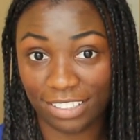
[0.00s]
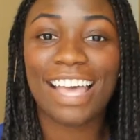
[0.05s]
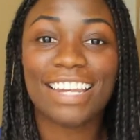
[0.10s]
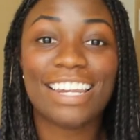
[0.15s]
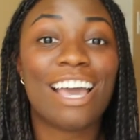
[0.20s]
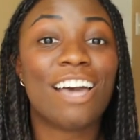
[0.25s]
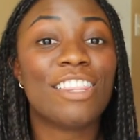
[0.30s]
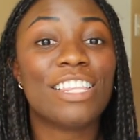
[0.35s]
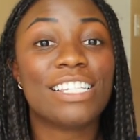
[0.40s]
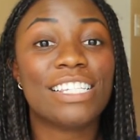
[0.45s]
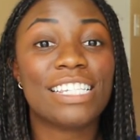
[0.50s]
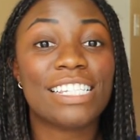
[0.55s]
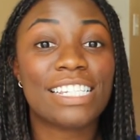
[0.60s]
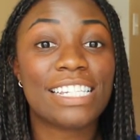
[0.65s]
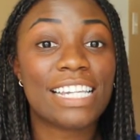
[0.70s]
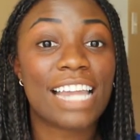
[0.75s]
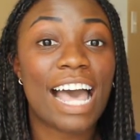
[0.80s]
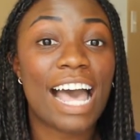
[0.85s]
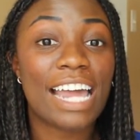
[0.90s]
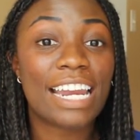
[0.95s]
Now this is
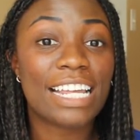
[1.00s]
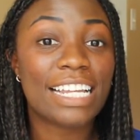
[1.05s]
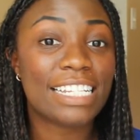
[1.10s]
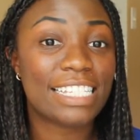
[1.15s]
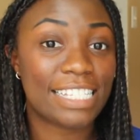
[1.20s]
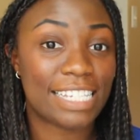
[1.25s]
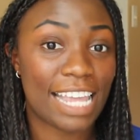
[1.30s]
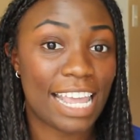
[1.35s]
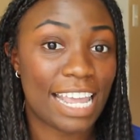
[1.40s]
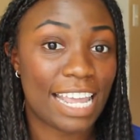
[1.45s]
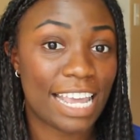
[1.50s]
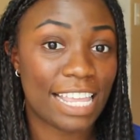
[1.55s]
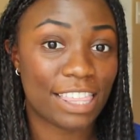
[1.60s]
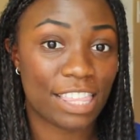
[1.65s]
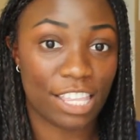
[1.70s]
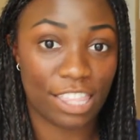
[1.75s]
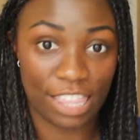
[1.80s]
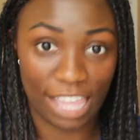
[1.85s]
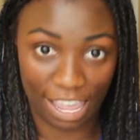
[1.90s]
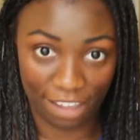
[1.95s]
not a day in
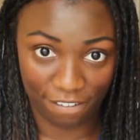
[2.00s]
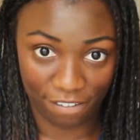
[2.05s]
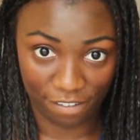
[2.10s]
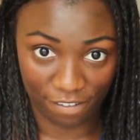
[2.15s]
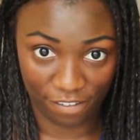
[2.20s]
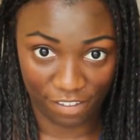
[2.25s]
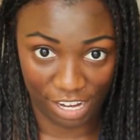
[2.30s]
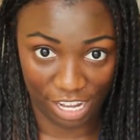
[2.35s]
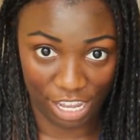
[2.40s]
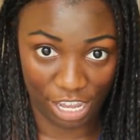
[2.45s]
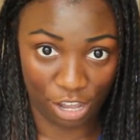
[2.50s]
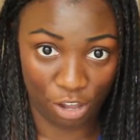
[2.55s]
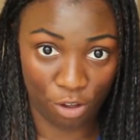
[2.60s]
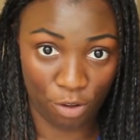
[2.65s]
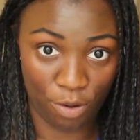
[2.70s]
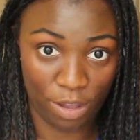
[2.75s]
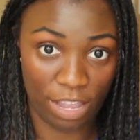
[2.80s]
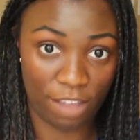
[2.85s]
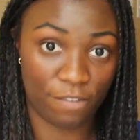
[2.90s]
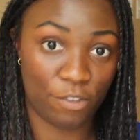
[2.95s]
the life
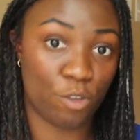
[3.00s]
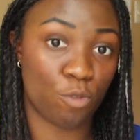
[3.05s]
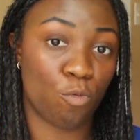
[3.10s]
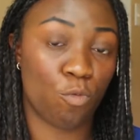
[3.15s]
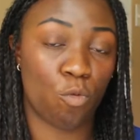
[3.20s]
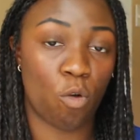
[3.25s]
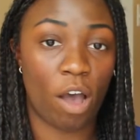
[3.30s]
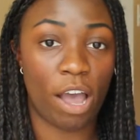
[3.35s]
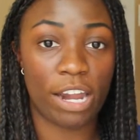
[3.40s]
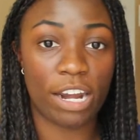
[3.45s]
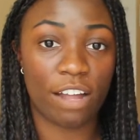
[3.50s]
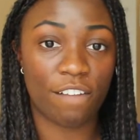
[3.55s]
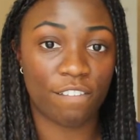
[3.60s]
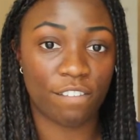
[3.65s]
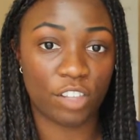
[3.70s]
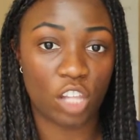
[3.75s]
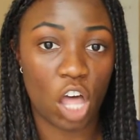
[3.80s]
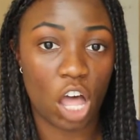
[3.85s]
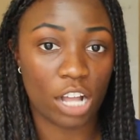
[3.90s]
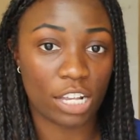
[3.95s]
video. If you want a
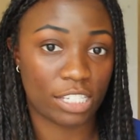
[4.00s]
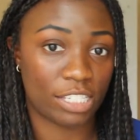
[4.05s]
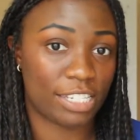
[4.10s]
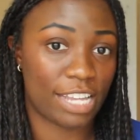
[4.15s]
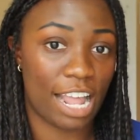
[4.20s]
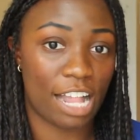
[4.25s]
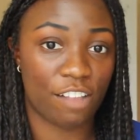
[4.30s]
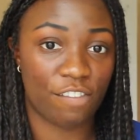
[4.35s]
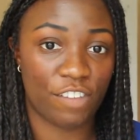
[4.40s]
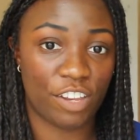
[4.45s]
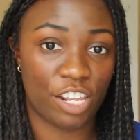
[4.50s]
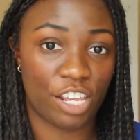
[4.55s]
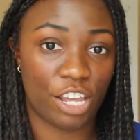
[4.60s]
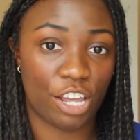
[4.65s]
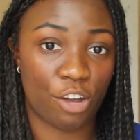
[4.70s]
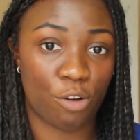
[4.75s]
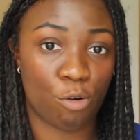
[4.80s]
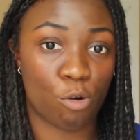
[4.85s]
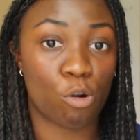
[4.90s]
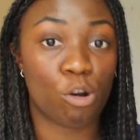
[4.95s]
vlog style
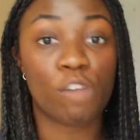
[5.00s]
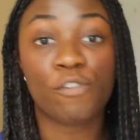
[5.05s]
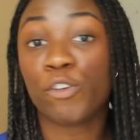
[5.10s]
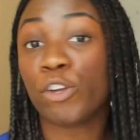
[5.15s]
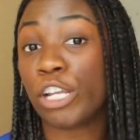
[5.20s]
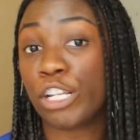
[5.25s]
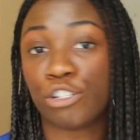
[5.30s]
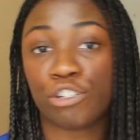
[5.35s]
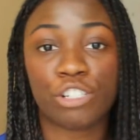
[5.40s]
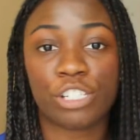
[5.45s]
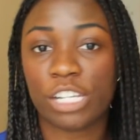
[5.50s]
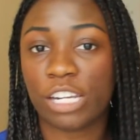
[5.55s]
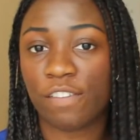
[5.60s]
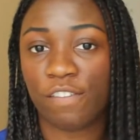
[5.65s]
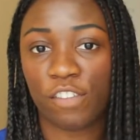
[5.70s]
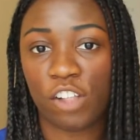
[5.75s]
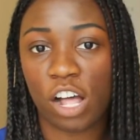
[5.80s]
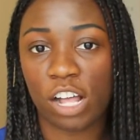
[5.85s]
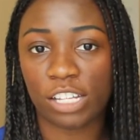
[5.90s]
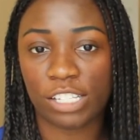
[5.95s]
video or if you're interested
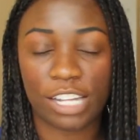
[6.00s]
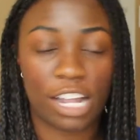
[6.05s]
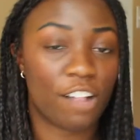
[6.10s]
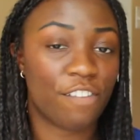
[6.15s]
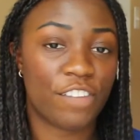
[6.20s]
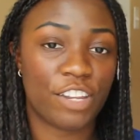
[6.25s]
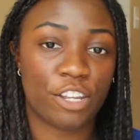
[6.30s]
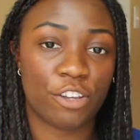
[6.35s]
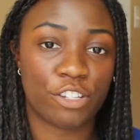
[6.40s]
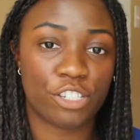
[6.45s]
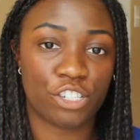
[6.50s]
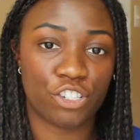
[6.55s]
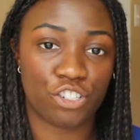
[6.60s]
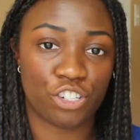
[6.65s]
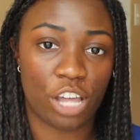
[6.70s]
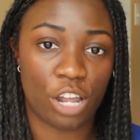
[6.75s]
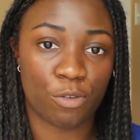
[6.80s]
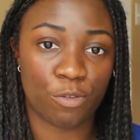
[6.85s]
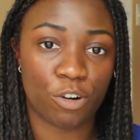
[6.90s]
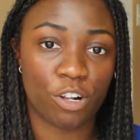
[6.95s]
in vlog style videos in
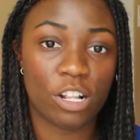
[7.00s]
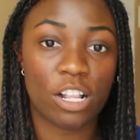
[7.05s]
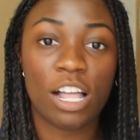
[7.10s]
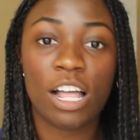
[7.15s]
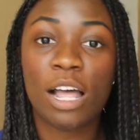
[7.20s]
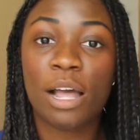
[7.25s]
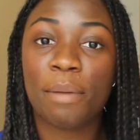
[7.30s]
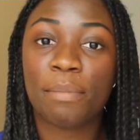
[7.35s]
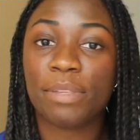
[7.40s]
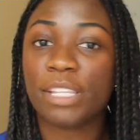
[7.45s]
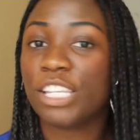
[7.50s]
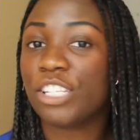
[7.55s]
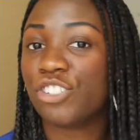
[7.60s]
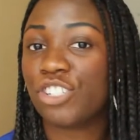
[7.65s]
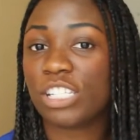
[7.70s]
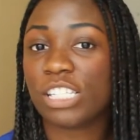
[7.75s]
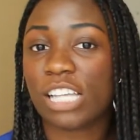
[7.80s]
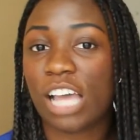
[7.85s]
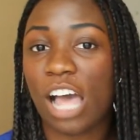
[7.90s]
general, please just